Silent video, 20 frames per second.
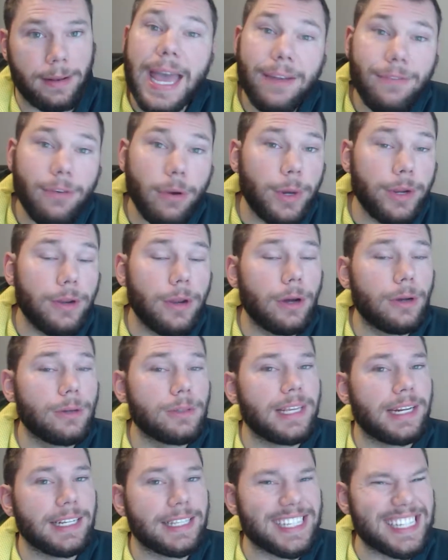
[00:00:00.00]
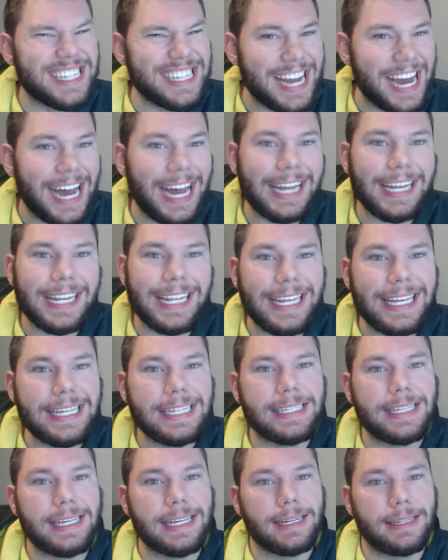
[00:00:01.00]
Everyone knows that it's not
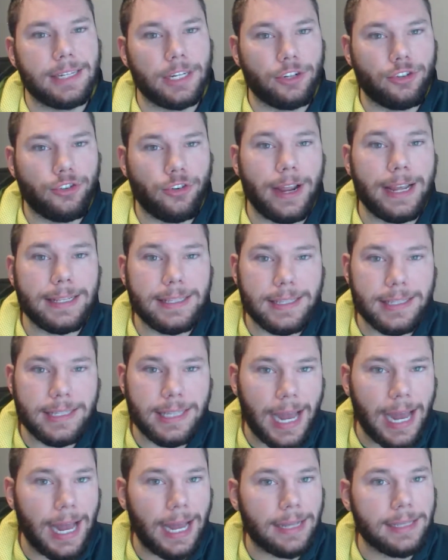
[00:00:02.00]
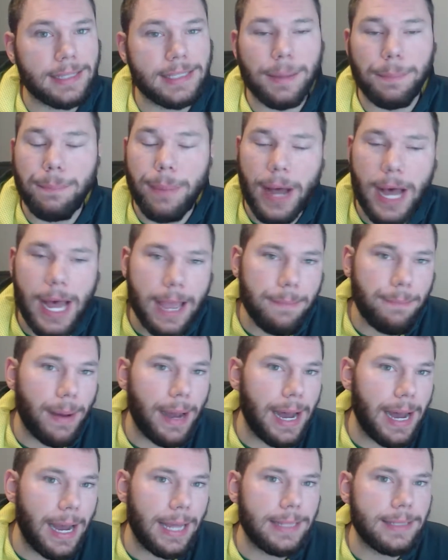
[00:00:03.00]
easy to trade stocks, to buy
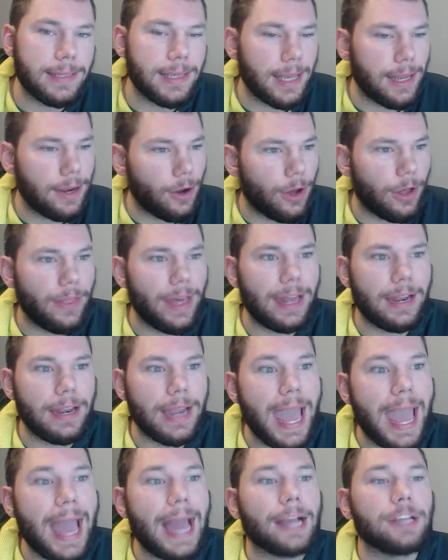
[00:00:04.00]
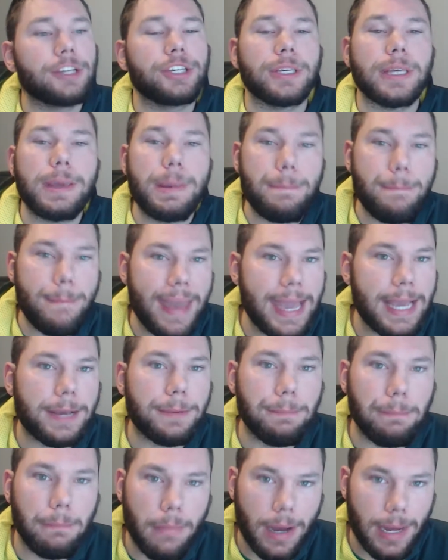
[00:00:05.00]
bonds and all that and actually make
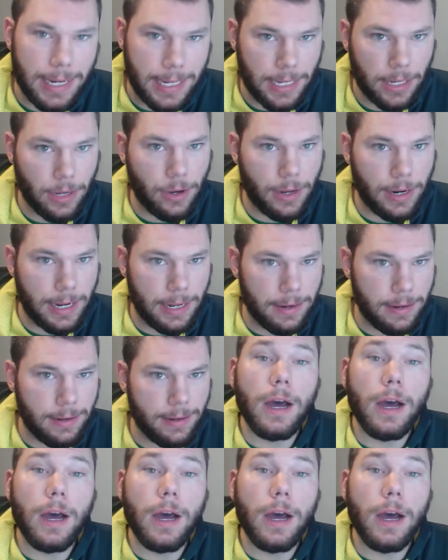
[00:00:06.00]
money on it.